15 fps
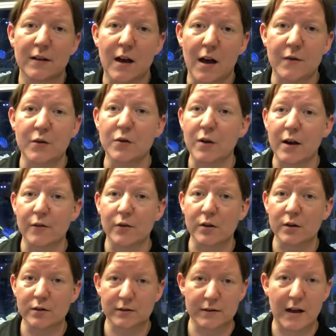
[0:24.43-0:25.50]
Have you
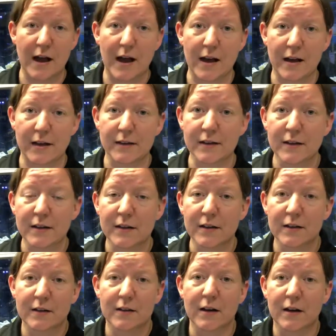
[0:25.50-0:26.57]
ever had
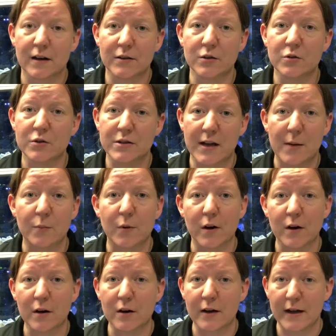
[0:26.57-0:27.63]
used tap
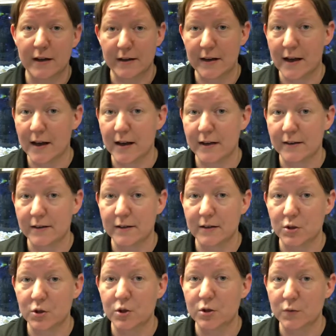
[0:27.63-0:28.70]
water and had
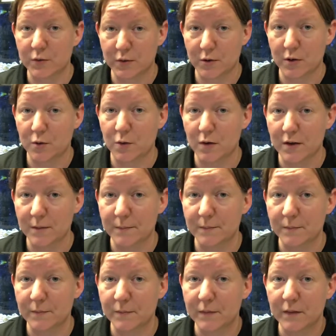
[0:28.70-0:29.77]
issues with your aquarium?
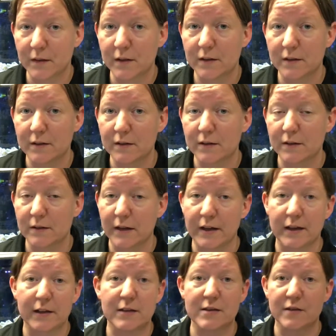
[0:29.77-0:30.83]

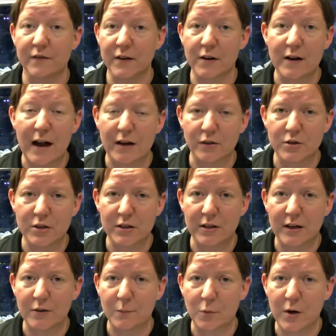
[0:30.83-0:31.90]
Like severe
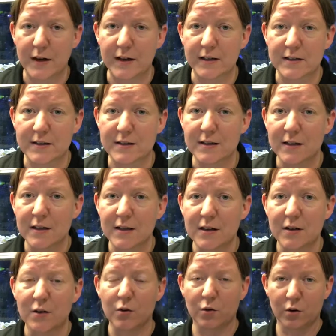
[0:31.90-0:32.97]
algae outbreaks
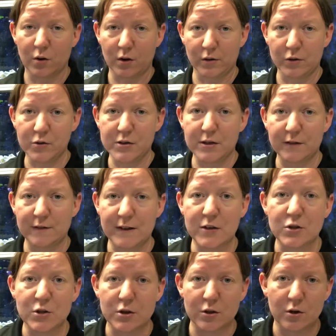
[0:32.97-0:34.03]
or losing
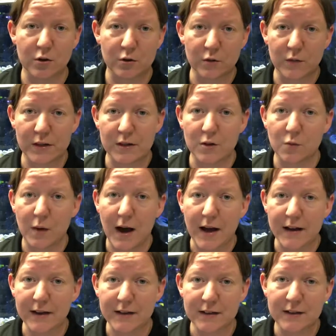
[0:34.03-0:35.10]
fish and you don't really know why?